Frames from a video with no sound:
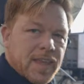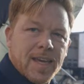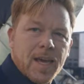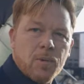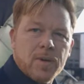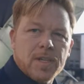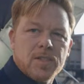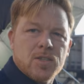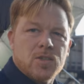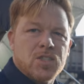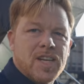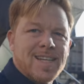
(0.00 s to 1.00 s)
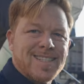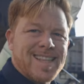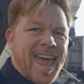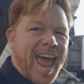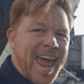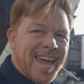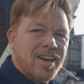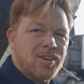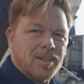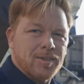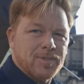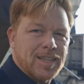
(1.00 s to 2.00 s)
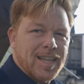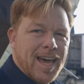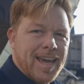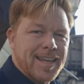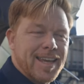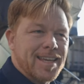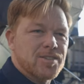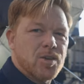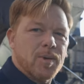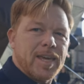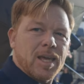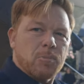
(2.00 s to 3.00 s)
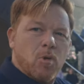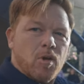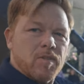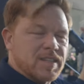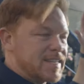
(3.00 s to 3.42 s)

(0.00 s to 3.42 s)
thing I wanna do is change the angle of the light, and so we get more of a